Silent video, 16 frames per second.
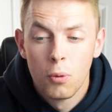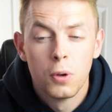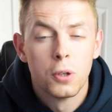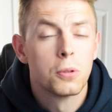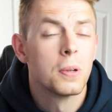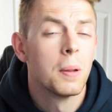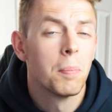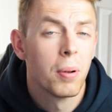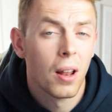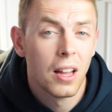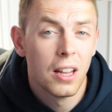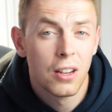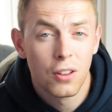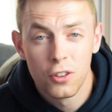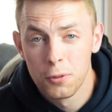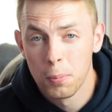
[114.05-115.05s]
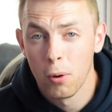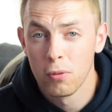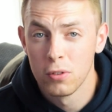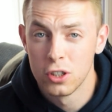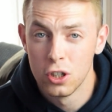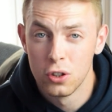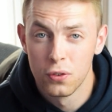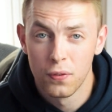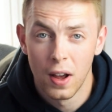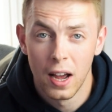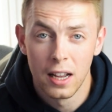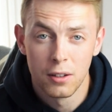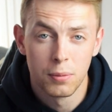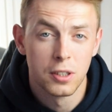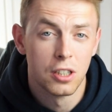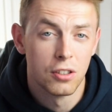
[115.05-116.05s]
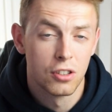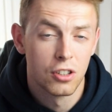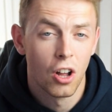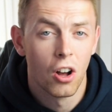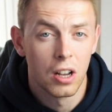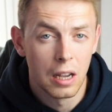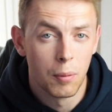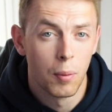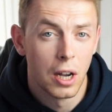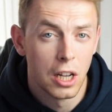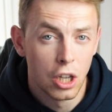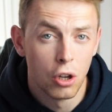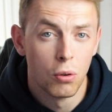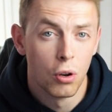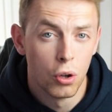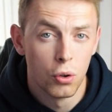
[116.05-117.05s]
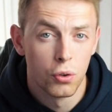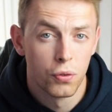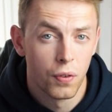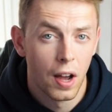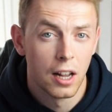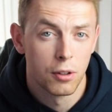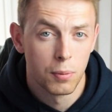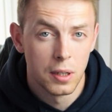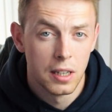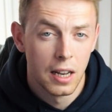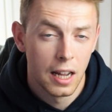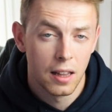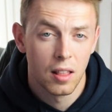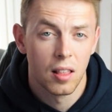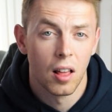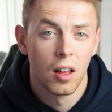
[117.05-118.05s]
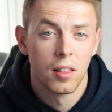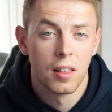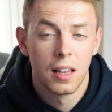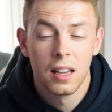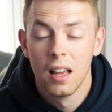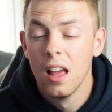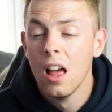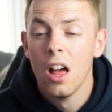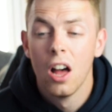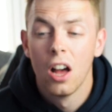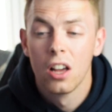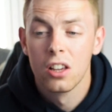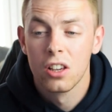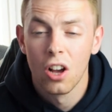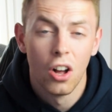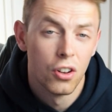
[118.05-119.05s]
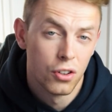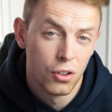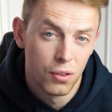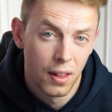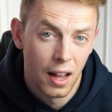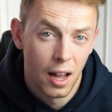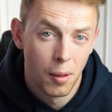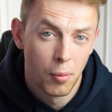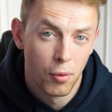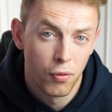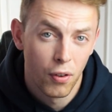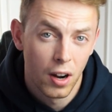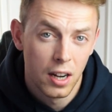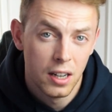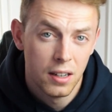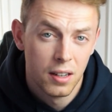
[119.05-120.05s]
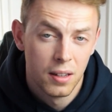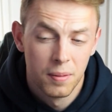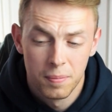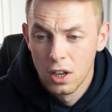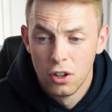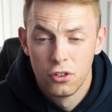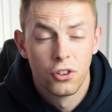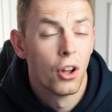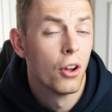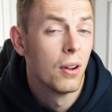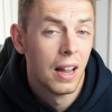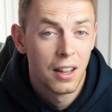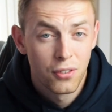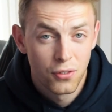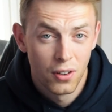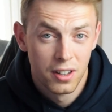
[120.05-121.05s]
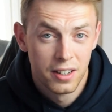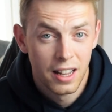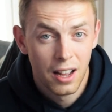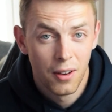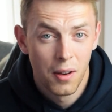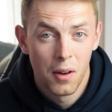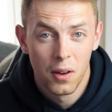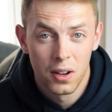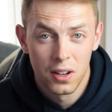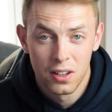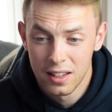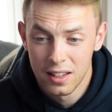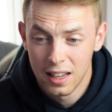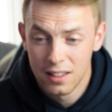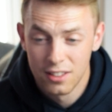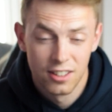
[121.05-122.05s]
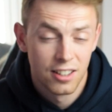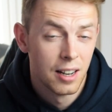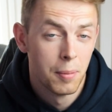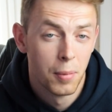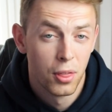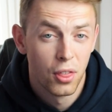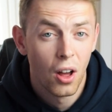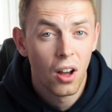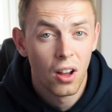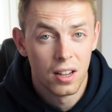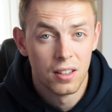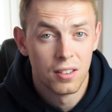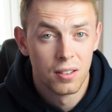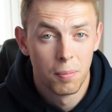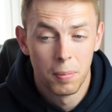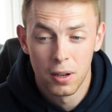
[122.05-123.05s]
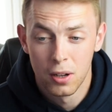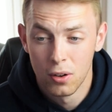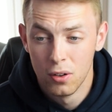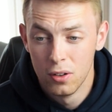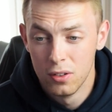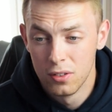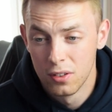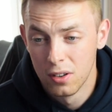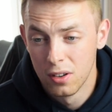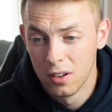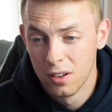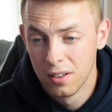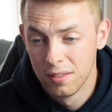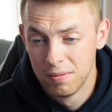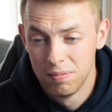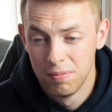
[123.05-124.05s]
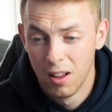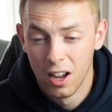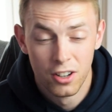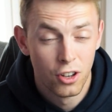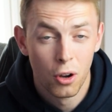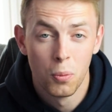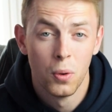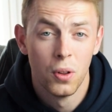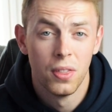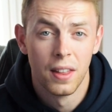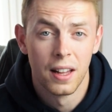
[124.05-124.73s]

which would imply you can spot reduce fat, which is target where you lose fat when exercising. Can't do that, I'm afraid. So let's find out how I get slimmer thighs, because I don't want